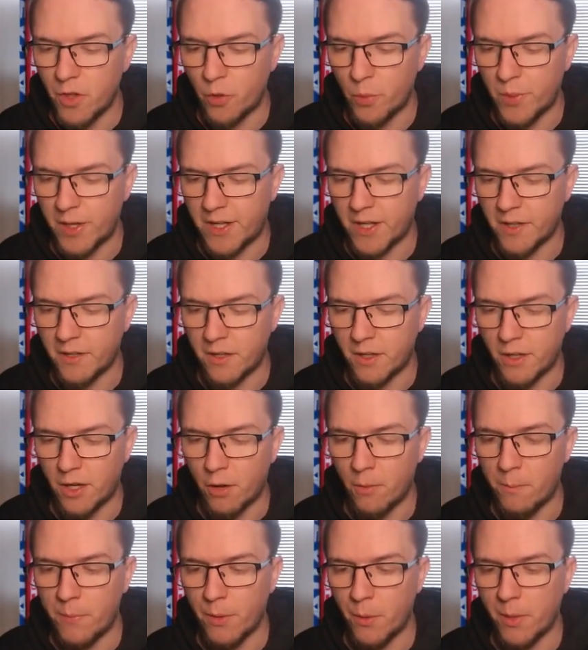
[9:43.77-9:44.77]
that we can, you
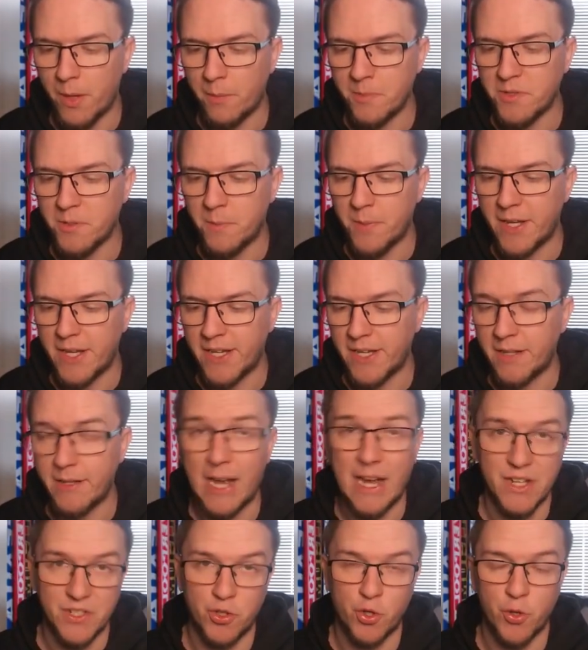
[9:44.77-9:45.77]
know, build up to be
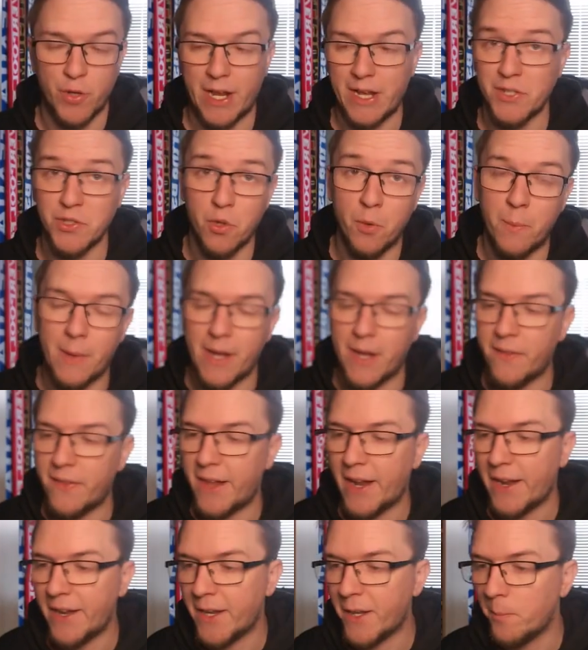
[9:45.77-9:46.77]
as good as or better
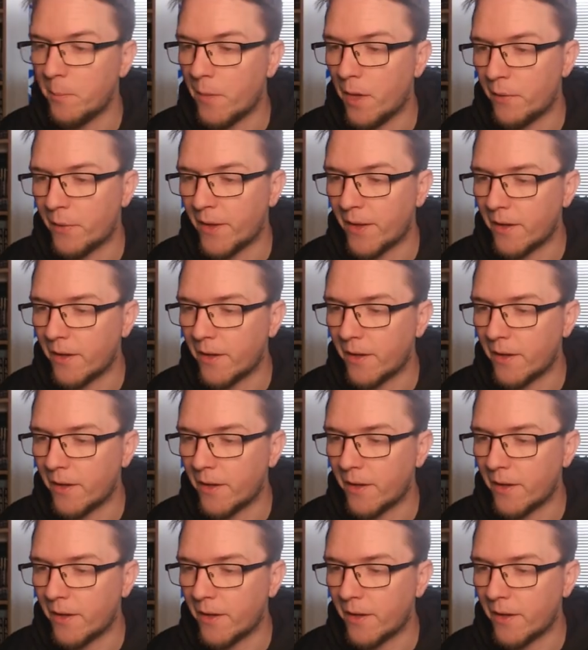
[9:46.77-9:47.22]
than him, I